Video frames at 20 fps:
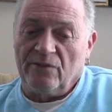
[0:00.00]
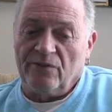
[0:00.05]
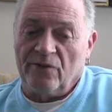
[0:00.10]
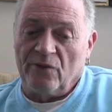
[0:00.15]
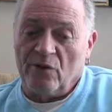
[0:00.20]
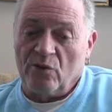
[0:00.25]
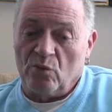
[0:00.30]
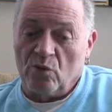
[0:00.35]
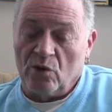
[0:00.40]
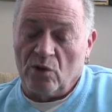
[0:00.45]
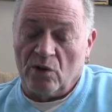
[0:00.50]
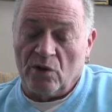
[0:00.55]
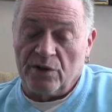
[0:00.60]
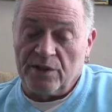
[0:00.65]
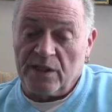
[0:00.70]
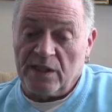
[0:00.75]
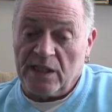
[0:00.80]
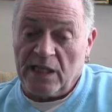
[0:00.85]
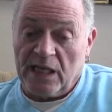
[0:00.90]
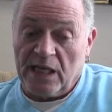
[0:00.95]
for the
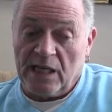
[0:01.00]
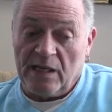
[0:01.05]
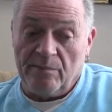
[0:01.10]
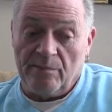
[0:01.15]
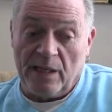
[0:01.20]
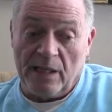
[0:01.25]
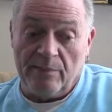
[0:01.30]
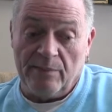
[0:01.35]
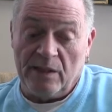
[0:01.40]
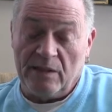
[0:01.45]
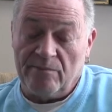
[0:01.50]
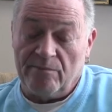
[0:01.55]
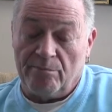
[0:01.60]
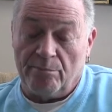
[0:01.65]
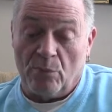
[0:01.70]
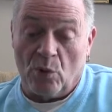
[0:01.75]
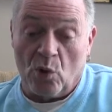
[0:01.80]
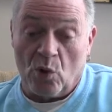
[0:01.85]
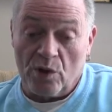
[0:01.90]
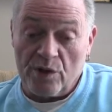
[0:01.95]
world today, maybe
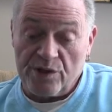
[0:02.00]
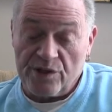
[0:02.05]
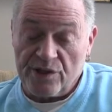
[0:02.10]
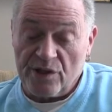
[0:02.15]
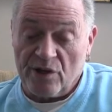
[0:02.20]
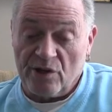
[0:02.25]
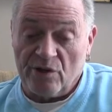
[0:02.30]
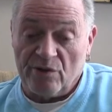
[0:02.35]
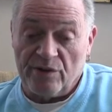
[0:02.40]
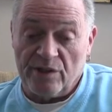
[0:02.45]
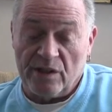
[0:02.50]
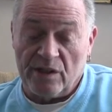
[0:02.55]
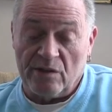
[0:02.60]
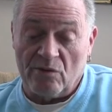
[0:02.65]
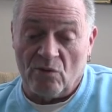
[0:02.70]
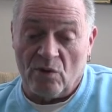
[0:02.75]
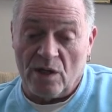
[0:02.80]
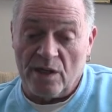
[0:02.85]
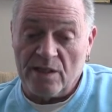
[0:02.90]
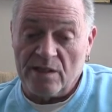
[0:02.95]
more so than
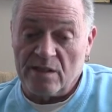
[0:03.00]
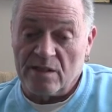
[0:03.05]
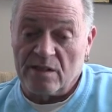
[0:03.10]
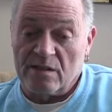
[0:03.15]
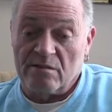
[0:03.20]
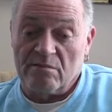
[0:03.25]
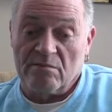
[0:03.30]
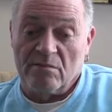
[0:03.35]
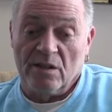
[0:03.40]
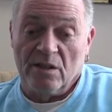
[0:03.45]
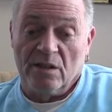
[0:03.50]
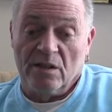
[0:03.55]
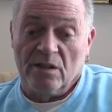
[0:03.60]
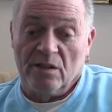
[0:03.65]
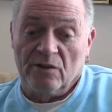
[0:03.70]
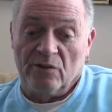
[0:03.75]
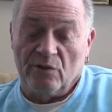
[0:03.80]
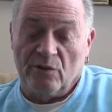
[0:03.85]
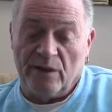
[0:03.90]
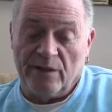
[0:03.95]
it was
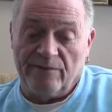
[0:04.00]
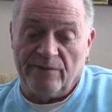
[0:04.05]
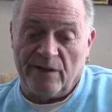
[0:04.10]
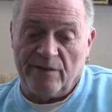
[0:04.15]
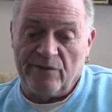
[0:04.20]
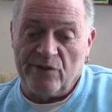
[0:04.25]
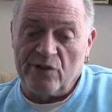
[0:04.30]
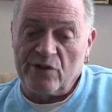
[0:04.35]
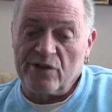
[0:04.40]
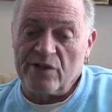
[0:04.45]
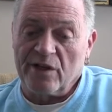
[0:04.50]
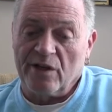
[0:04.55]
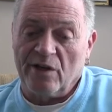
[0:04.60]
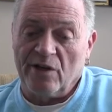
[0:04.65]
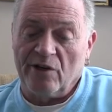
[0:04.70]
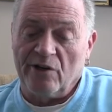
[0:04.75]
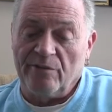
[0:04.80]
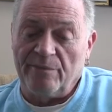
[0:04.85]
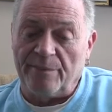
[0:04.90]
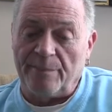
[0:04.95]
25 years
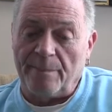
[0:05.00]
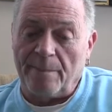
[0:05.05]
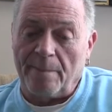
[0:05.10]
ago.